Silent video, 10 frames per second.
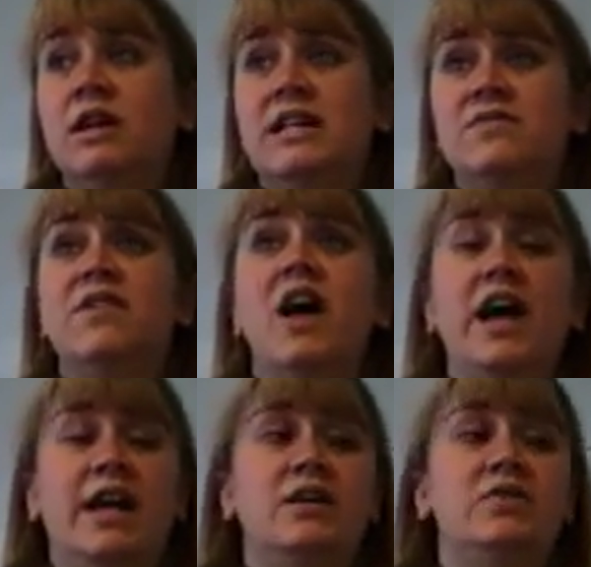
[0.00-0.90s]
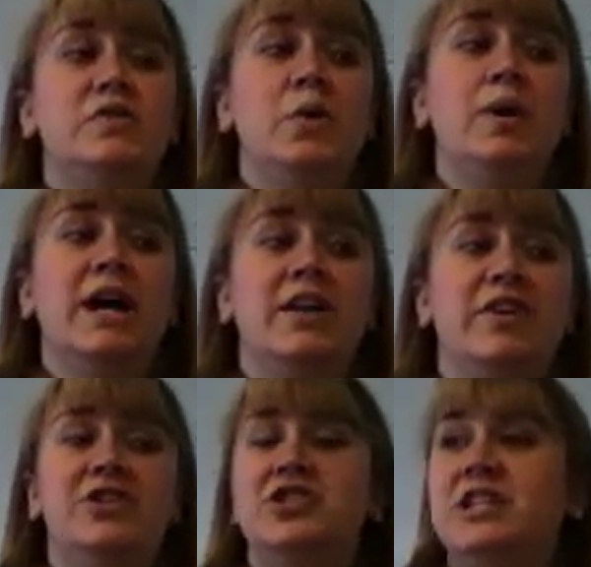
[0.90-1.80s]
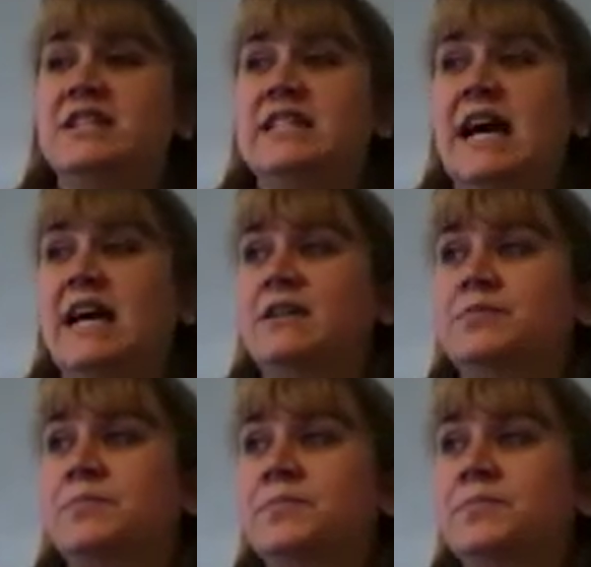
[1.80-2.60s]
It's flying. So what kind of energy is that?